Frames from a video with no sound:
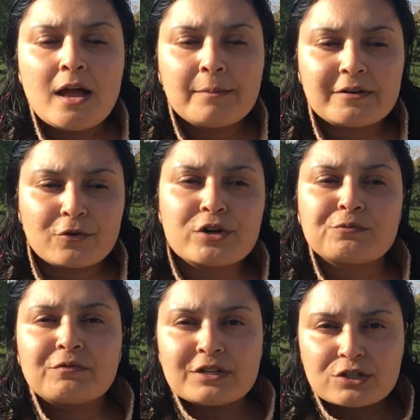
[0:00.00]
But of course
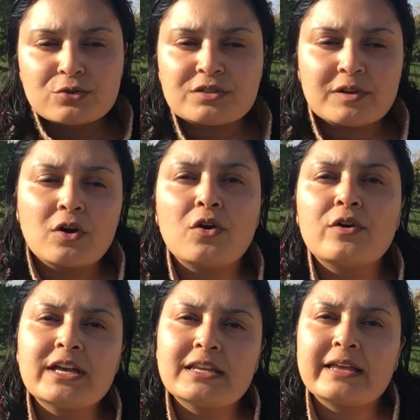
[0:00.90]
what we do is we go
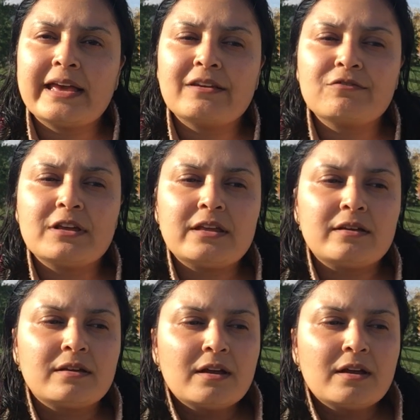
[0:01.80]
in and we